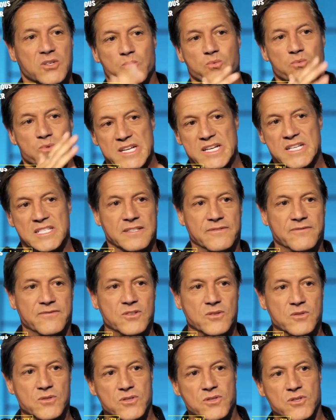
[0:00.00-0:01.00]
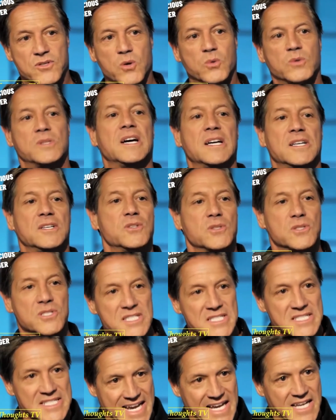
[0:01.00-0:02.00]
degrees if you don't
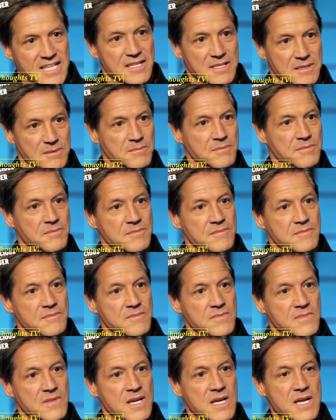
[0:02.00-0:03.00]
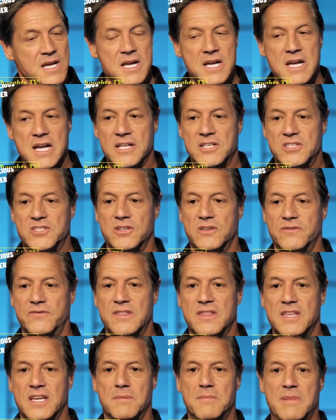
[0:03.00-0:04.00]
understand them. And so
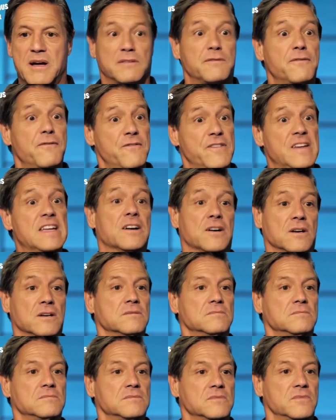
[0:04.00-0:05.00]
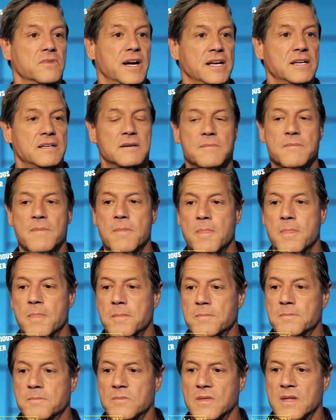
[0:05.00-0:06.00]
if you think about fear, right?
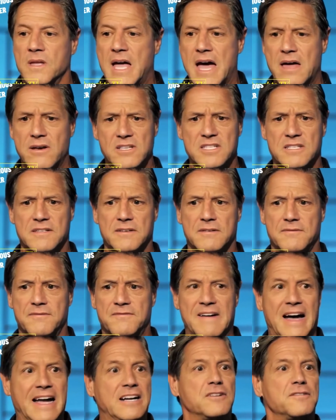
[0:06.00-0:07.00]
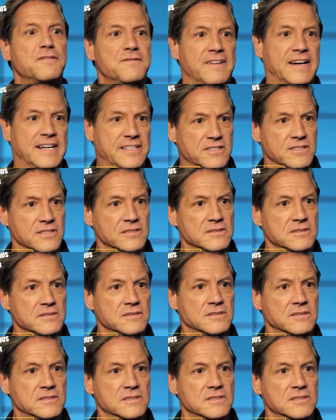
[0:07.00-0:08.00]
How does a firefighter
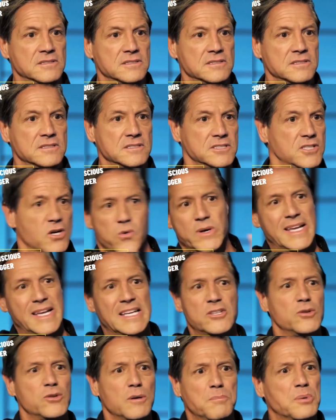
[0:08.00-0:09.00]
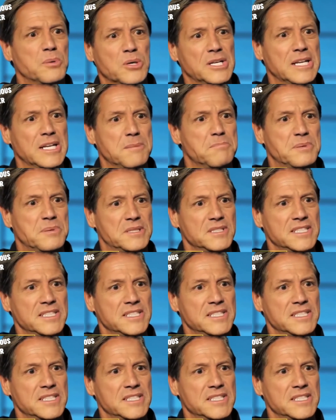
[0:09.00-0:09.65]
go into a burning